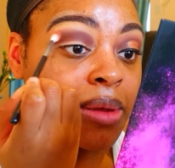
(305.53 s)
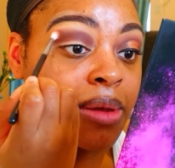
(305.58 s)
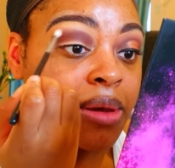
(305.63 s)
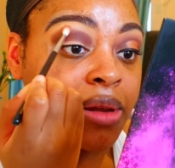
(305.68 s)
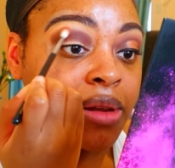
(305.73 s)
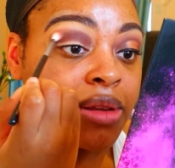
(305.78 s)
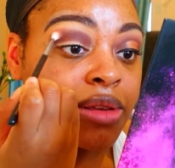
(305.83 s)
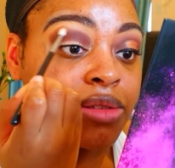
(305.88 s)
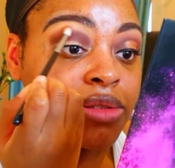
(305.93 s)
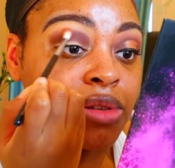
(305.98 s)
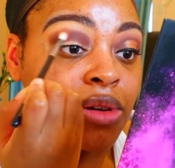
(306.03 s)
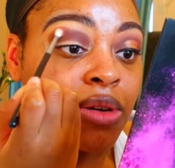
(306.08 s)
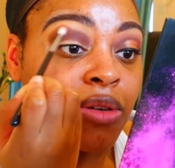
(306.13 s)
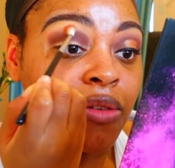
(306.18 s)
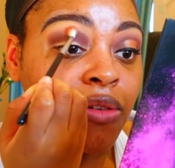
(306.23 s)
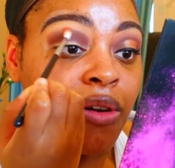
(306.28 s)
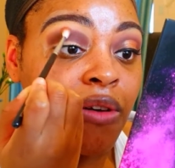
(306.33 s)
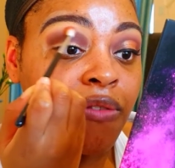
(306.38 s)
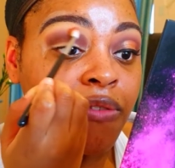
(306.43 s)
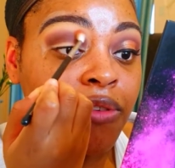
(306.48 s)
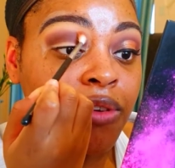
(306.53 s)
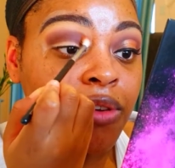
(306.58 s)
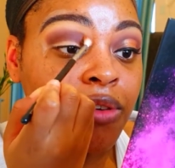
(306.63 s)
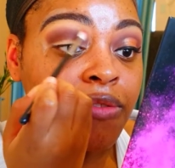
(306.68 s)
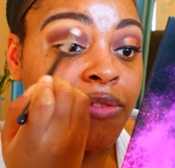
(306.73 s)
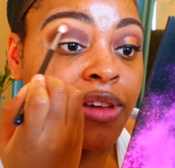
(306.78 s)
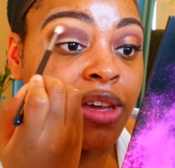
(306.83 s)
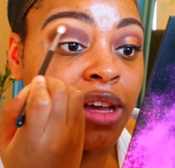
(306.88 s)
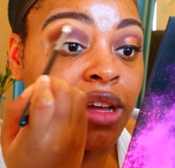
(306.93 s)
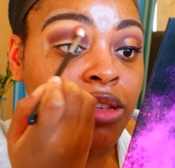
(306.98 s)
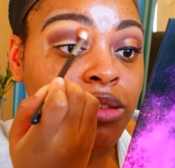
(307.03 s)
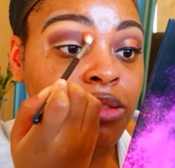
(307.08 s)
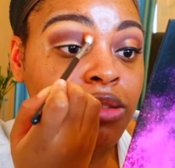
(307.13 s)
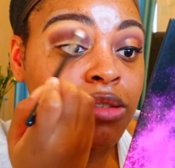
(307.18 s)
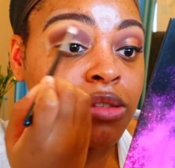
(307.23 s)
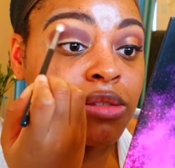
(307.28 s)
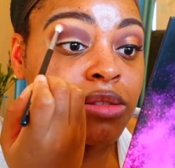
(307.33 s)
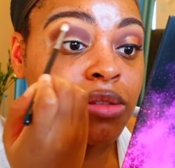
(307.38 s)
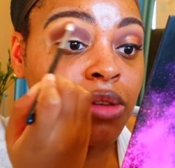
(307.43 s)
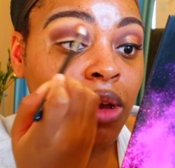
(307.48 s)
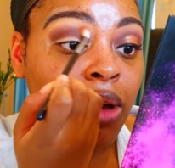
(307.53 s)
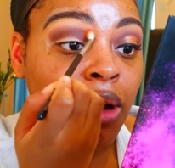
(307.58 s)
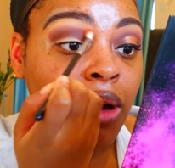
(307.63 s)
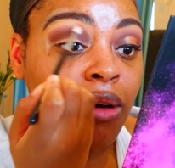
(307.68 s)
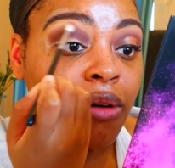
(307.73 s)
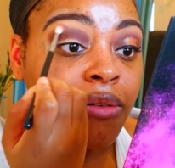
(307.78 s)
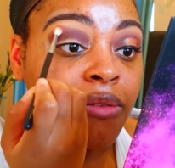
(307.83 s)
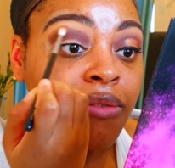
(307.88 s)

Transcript: It's all fluffy and soft.